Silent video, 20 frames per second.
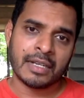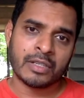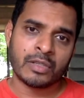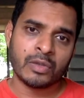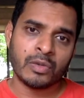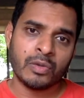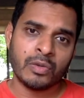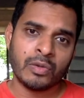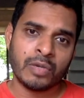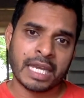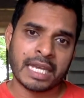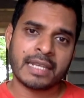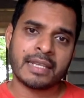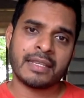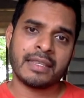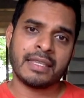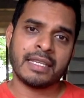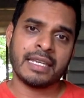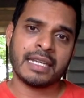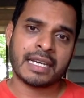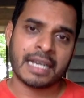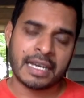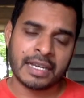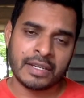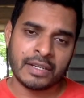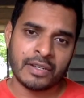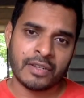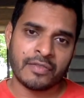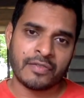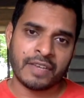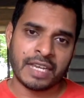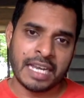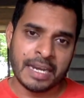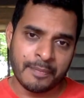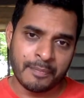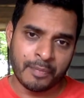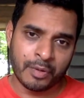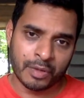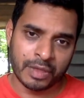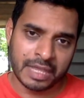to get the kind of
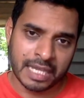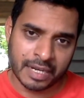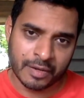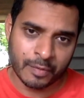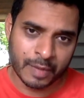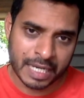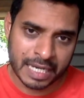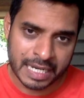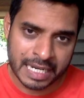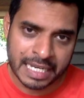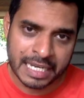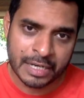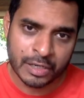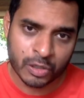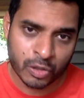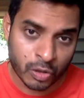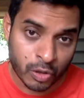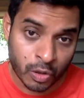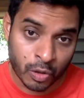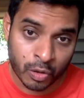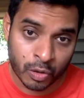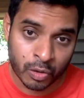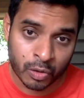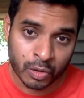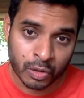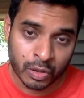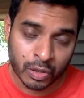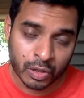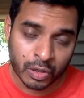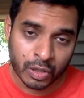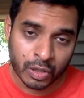input that we need to know